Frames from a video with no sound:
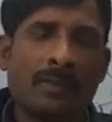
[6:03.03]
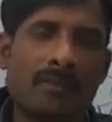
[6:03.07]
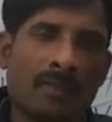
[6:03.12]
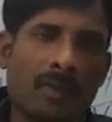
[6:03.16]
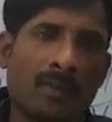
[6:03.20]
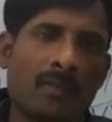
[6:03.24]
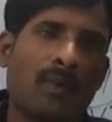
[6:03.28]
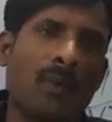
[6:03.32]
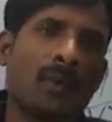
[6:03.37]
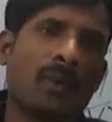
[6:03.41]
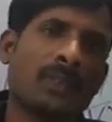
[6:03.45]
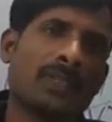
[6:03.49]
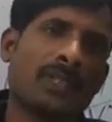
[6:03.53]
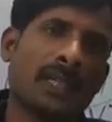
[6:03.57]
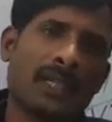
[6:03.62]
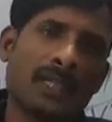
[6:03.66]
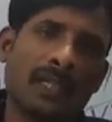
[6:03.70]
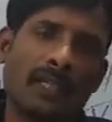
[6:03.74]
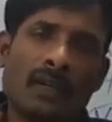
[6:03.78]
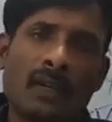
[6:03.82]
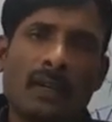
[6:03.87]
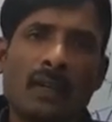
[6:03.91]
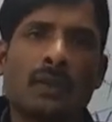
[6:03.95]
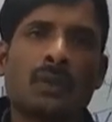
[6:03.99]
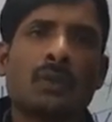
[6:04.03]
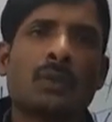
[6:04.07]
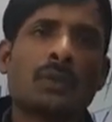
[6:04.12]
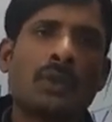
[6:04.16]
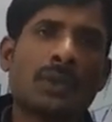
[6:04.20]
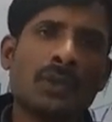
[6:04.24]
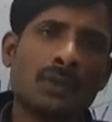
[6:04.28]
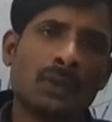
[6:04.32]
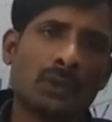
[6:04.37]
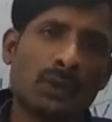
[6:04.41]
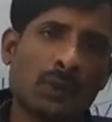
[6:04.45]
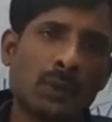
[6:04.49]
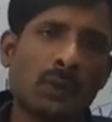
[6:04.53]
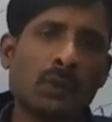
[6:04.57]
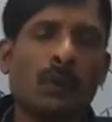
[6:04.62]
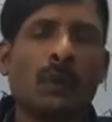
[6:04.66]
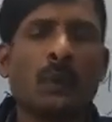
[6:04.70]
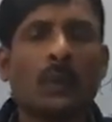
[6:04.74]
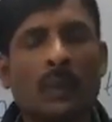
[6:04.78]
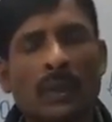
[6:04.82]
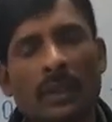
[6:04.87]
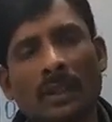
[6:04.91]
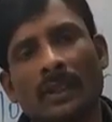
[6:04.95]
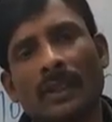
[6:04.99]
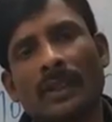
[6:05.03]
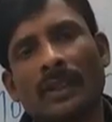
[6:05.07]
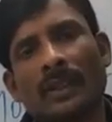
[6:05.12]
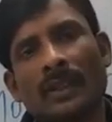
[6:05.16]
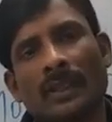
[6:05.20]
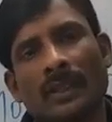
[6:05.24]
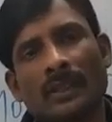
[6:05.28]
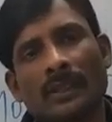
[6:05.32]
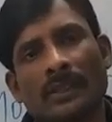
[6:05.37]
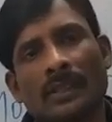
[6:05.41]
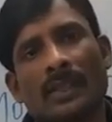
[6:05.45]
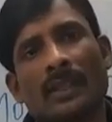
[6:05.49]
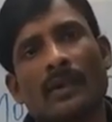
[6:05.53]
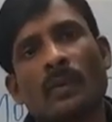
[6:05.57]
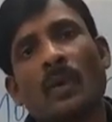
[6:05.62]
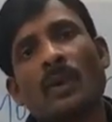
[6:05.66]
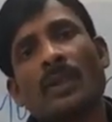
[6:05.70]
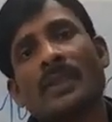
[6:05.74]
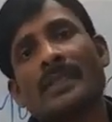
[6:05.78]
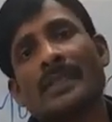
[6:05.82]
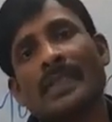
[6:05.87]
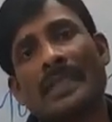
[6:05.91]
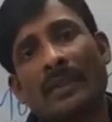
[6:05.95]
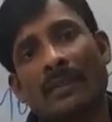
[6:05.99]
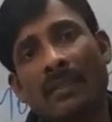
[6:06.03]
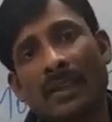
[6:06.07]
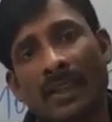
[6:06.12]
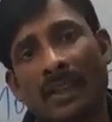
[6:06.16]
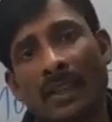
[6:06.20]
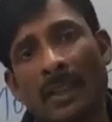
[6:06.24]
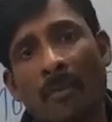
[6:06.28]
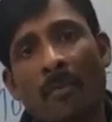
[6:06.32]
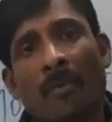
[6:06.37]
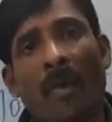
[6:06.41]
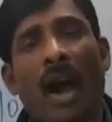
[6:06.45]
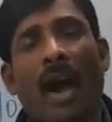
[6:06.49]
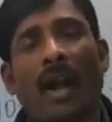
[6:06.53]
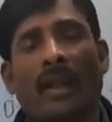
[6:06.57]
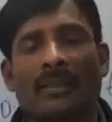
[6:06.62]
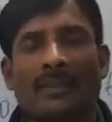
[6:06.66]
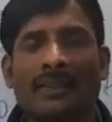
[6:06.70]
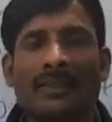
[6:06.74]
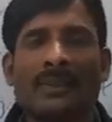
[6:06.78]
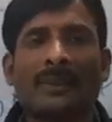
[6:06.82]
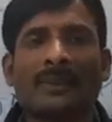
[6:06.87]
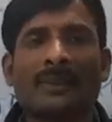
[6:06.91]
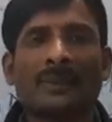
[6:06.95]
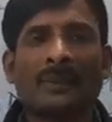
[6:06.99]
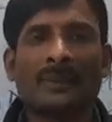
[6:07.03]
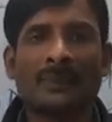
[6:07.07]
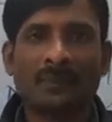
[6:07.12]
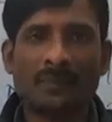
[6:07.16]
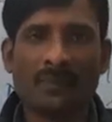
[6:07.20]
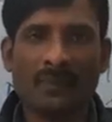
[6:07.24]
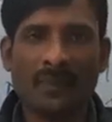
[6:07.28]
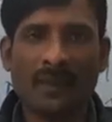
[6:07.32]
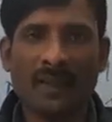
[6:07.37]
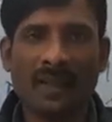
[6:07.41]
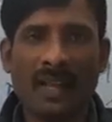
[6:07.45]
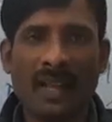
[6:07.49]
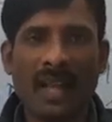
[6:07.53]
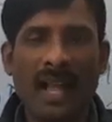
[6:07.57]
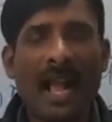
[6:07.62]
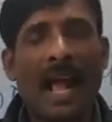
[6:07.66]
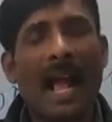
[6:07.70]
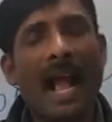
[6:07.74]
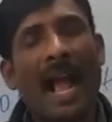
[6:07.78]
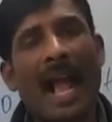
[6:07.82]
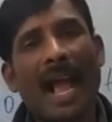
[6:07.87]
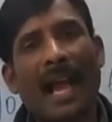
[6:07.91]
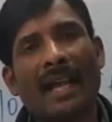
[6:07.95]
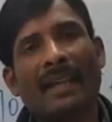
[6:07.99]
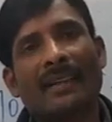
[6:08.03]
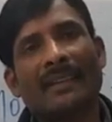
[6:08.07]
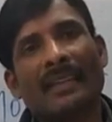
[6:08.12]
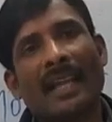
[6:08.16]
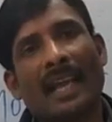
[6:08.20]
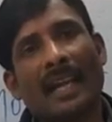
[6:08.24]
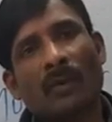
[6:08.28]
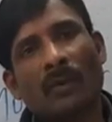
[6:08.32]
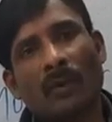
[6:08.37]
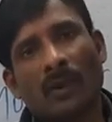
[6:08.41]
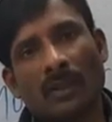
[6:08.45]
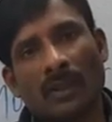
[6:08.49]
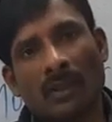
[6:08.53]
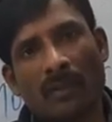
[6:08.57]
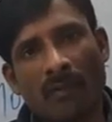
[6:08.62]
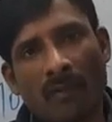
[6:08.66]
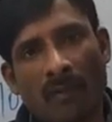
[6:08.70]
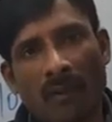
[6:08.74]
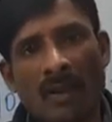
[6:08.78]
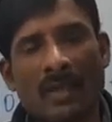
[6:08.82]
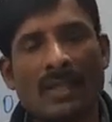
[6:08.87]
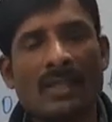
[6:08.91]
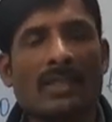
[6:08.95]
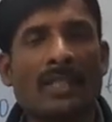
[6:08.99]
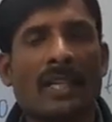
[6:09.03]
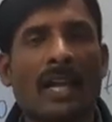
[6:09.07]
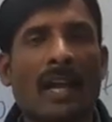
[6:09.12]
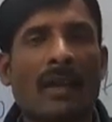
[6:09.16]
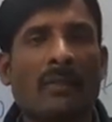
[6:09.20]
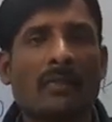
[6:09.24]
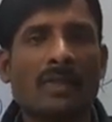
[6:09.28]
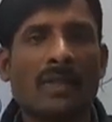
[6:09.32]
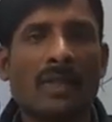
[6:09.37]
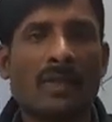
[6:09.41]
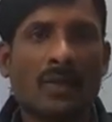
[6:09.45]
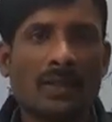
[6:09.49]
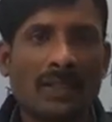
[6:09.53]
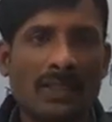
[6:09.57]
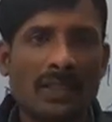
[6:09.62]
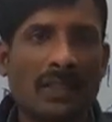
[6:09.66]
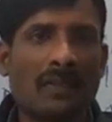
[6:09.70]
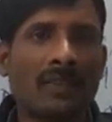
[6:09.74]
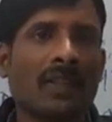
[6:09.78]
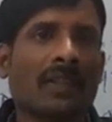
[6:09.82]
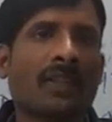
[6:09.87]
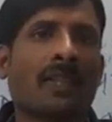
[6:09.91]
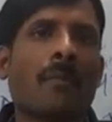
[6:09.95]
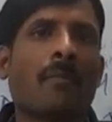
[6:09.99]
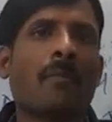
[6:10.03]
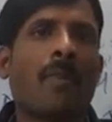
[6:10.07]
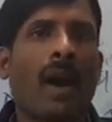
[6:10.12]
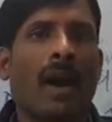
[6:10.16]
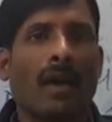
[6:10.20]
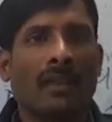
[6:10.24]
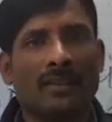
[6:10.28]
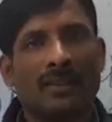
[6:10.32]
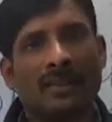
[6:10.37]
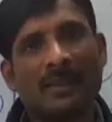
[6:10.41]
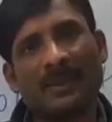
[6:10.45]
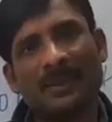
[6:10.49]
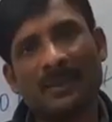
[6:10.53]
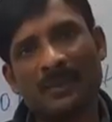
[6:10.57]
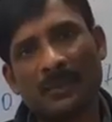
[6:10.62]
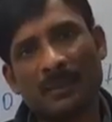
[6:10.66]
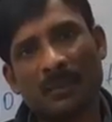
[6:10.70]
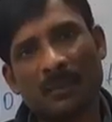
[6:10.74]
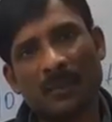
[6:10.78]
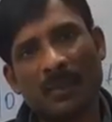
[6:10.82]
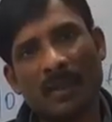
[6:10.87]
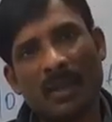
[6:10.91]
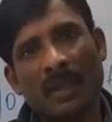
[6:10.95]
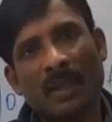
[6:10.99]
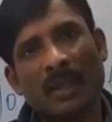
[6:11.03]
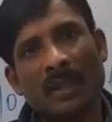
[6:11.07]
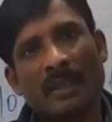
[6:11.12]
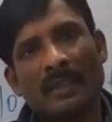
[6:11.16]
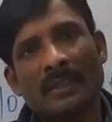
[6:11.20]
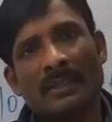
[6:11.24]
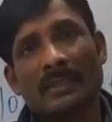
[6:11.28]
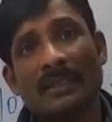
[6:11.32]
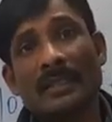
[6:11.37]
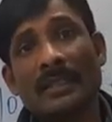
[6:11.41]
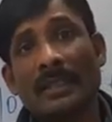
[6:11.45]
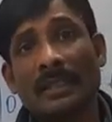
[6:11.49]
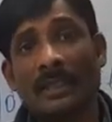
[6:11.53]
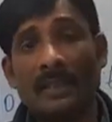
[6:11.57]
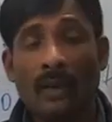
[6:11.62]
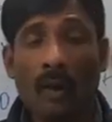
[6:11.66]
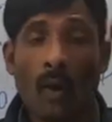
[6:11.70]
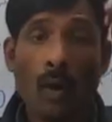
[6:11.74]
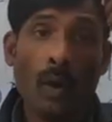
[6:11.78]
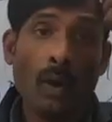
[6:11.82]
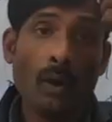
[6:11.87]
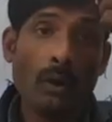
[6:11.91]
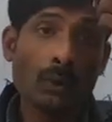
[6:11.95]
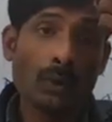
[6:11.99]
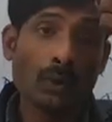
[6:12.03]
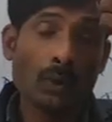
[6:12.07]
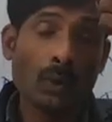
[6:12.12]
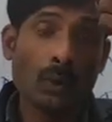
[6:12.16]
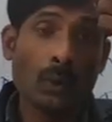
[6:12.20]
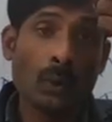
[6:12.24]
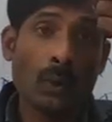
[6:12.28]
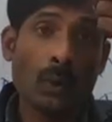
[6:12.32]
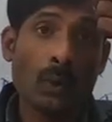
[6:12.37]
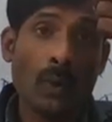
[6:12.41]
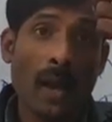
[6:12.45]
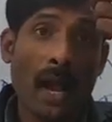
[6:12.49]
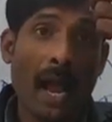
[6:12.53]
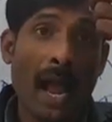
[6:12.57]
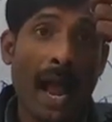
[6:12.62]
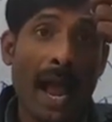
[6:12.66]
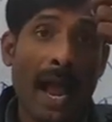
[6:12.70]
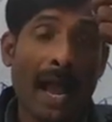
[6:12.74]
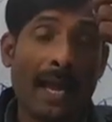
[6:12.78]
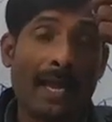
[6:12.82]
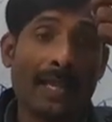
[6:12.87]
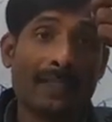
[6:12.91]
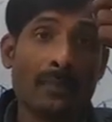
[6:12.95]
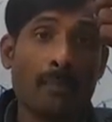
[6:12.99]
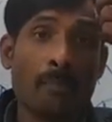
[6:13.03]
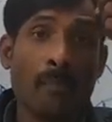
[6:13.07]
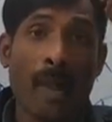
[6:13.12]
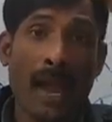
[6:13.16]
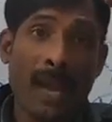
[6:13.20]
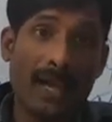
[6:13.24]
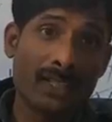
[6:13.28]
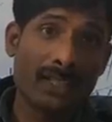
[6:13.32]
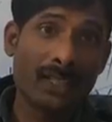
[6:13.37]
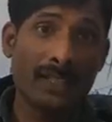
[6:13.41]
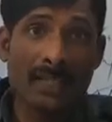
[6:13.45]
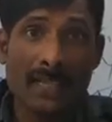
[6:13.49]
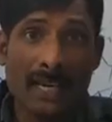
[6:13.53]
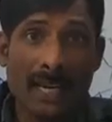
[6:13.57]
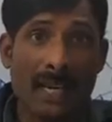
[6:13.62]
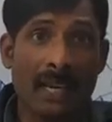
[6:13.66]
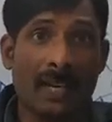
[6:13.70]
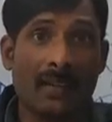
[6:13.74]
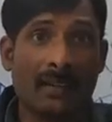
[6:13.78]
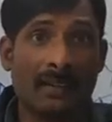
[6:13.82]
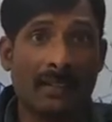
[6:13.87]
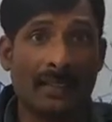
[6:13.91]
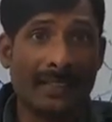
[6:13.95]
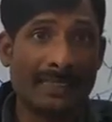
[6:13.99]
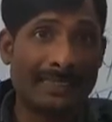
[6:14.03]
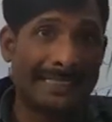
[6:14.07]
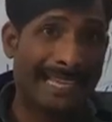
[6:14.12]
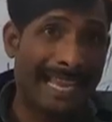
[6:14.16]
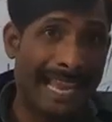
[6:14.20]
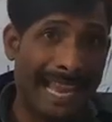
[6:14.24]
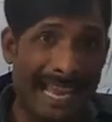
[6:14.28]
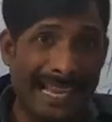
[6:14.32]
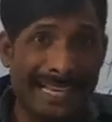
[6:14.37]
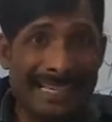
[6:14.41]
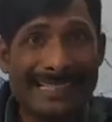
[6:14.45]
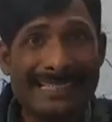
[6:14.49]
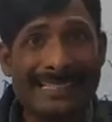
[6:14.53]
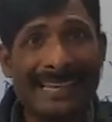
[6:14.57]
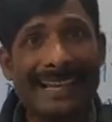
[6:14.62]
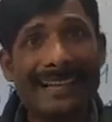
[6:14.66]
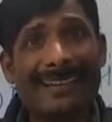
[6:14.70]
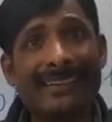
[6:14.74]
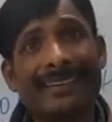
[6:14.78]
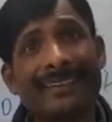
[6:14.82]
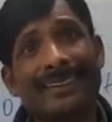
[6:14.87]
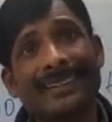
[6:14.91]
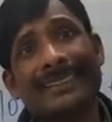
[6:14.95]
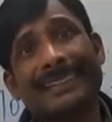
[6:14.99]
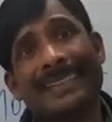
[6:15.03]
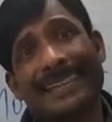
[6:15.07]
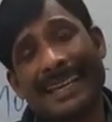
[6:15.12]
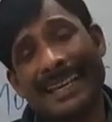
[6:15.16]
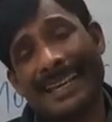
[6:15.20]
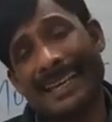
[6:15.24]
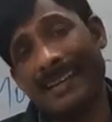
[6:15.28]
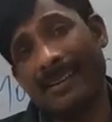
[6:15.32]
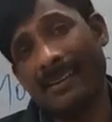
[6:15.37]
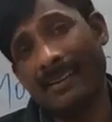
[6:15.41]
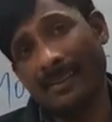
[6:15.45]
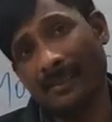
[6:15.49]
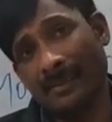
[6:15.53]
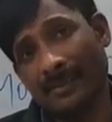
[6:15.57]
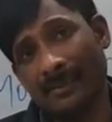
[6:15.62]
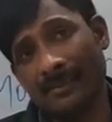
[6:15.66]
before taking her to the school, she was given the bath, and that was the first time she was given the bath. She also had matted hair, that is entangled hair.